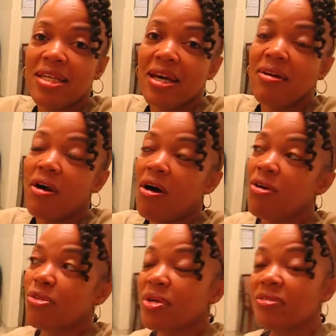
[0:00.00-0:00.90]
Now, all
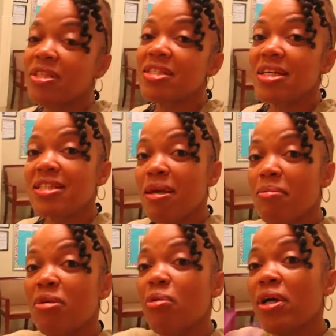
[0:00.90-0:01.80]
three of these tests can
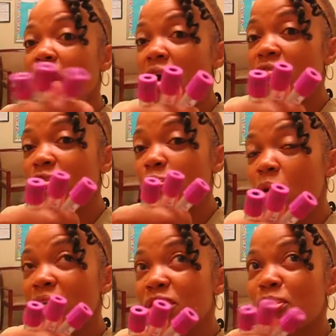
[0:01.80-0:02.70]
be run off of
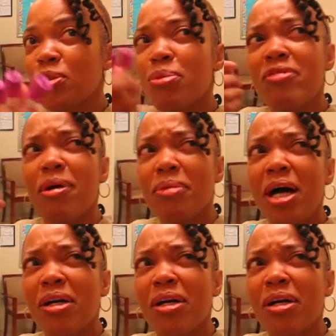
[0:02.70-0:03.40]
one tube, if I'm